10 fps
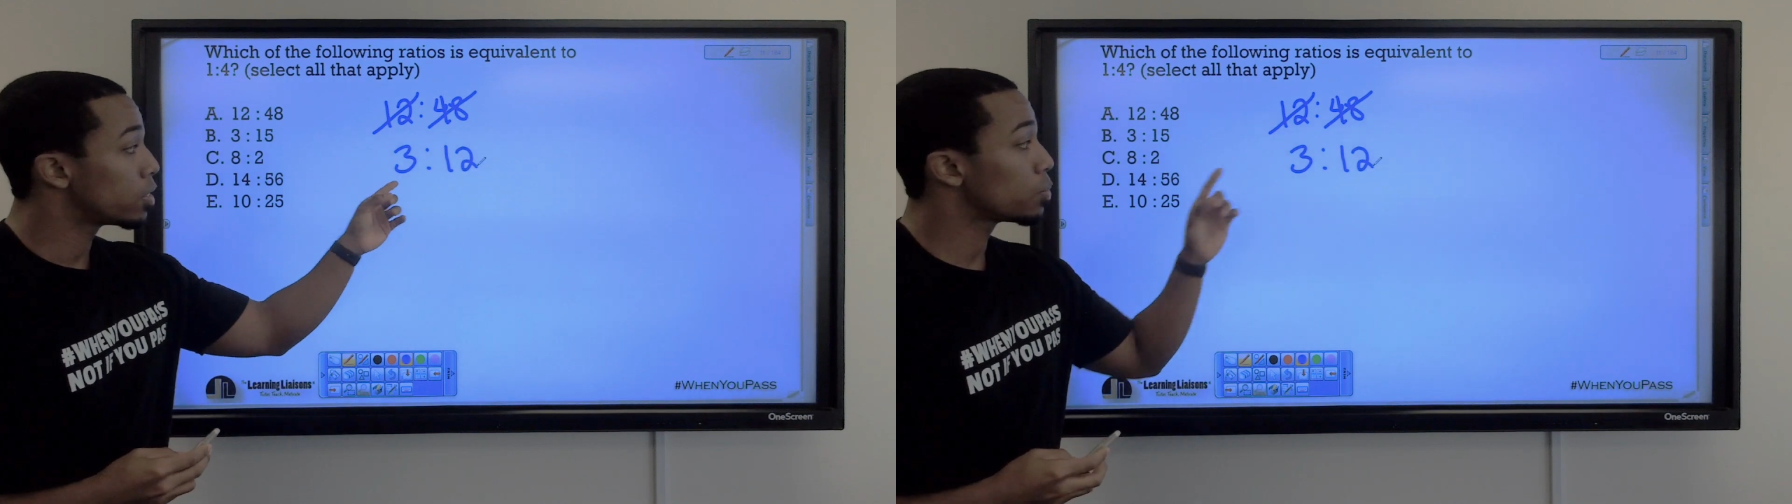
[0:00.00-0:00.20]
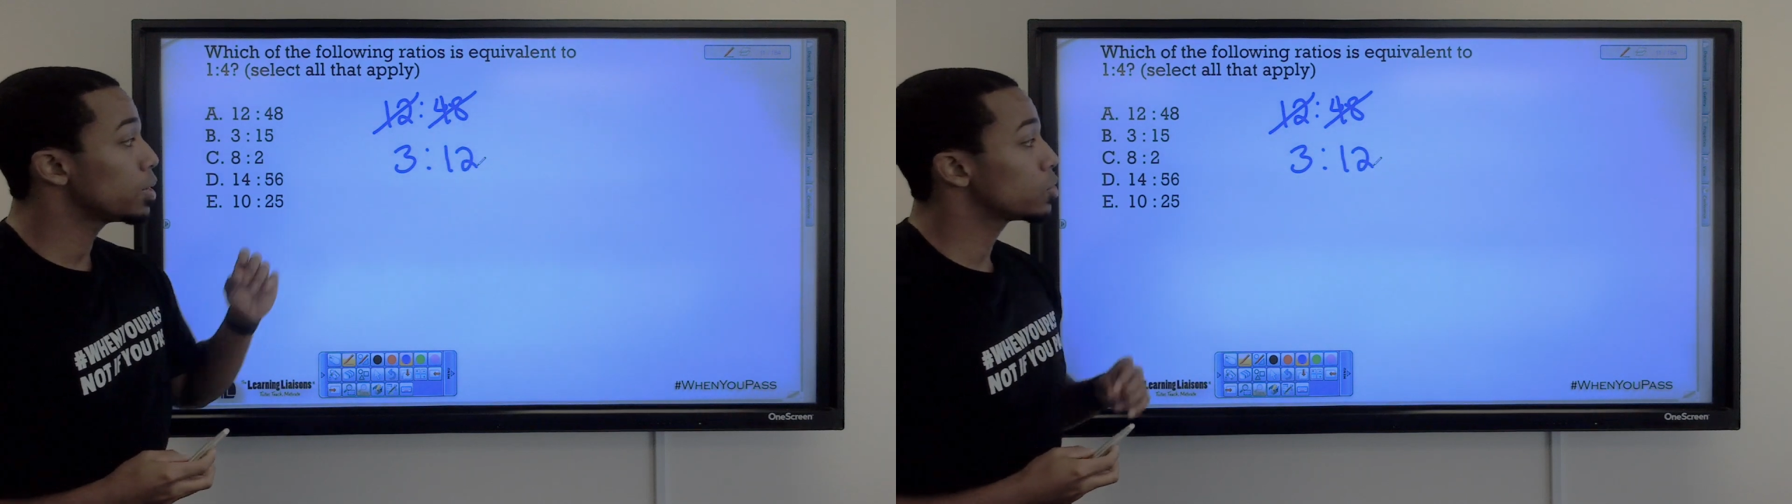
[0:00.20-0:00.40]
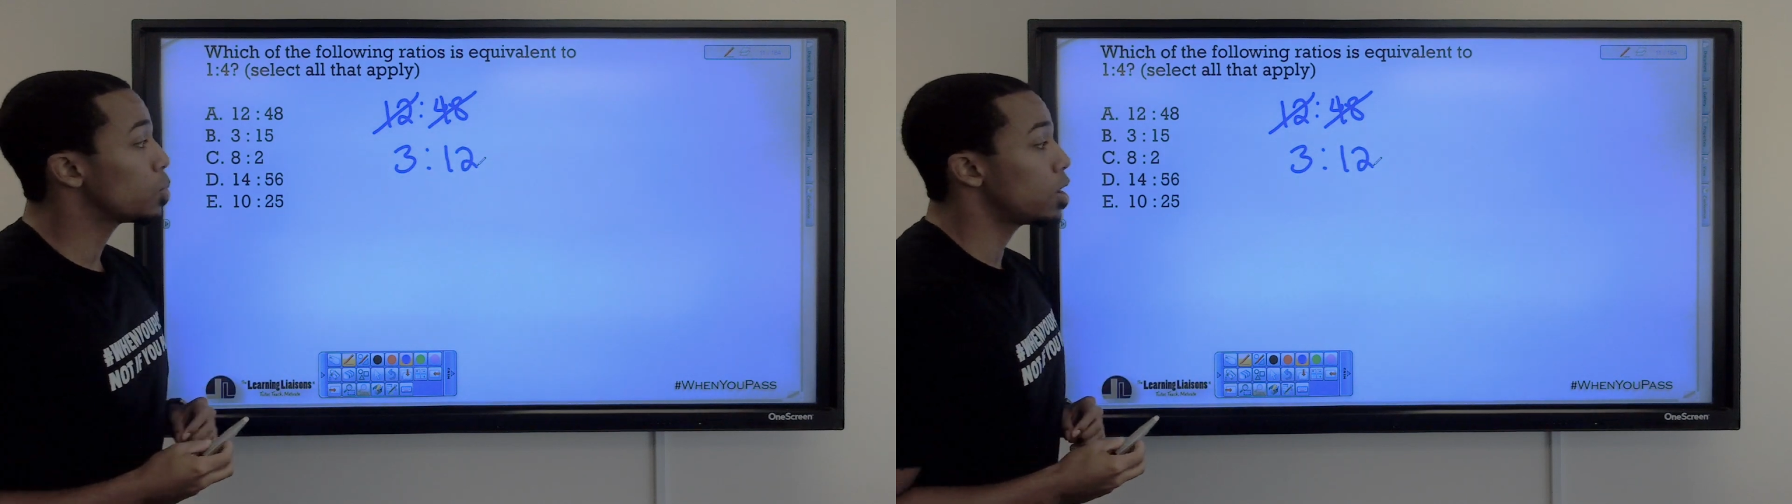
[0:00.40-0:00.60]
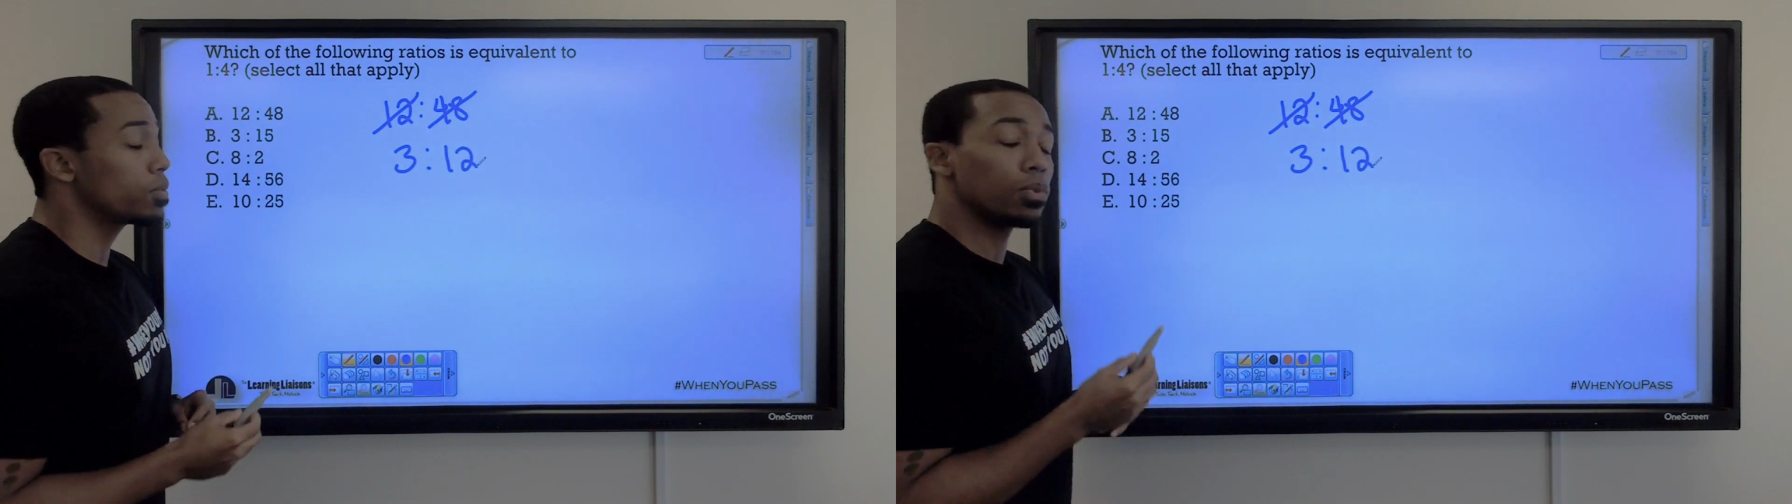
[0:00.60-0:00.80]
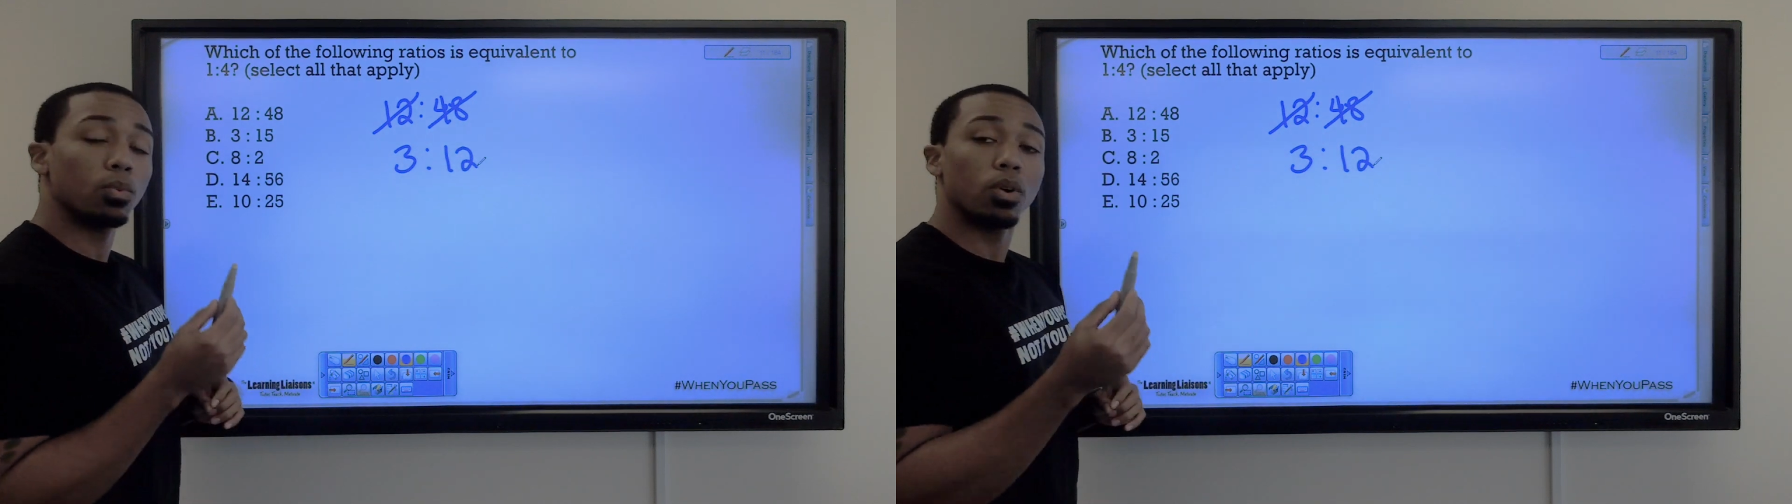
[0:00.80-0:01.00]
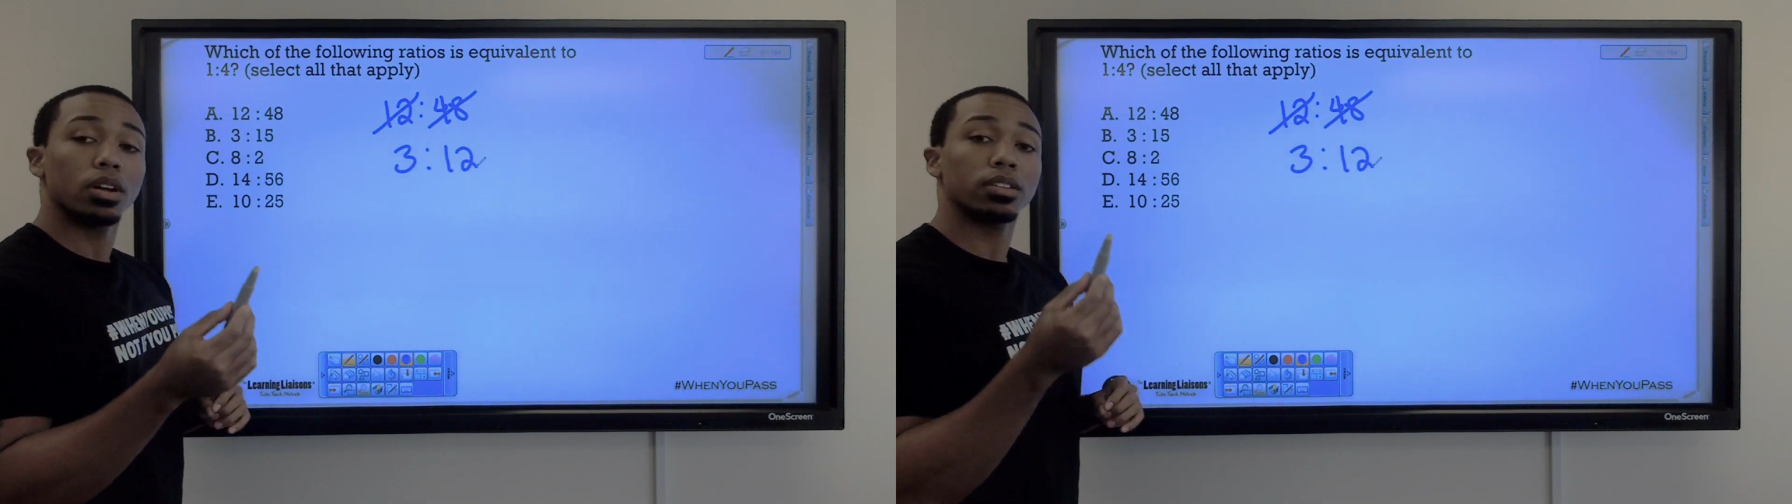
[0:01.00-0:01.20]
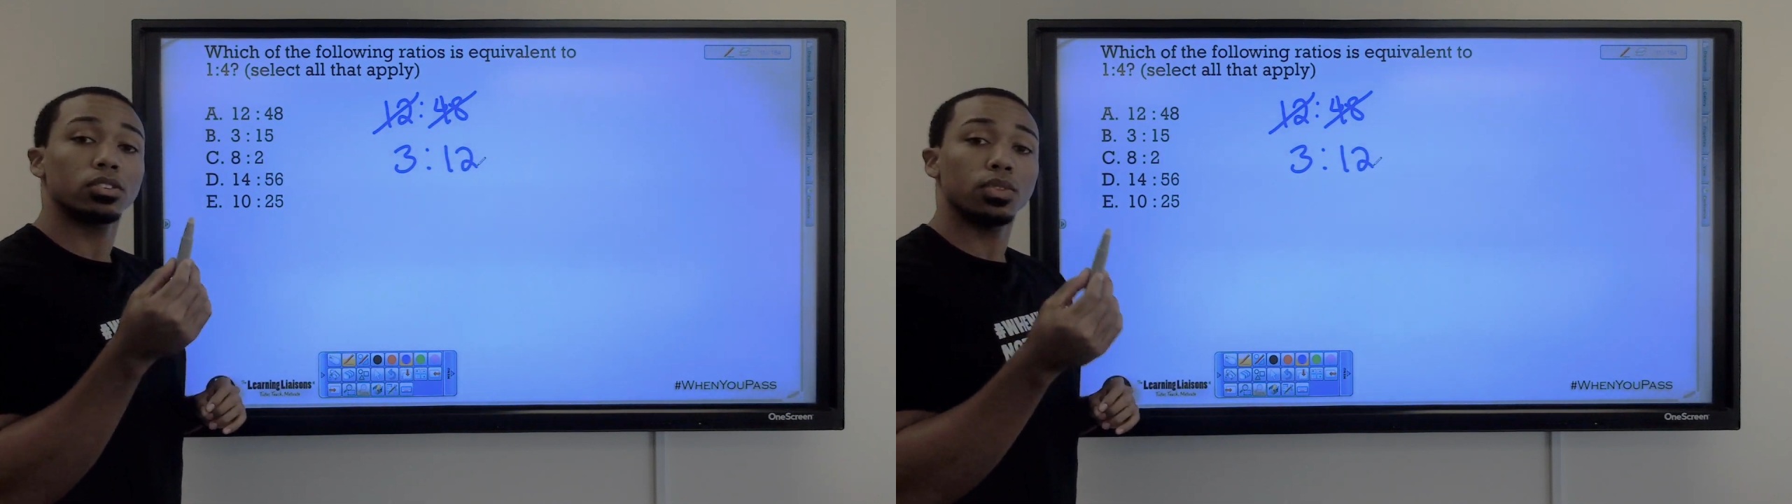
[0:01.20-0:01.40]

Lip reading: 3 and 12, what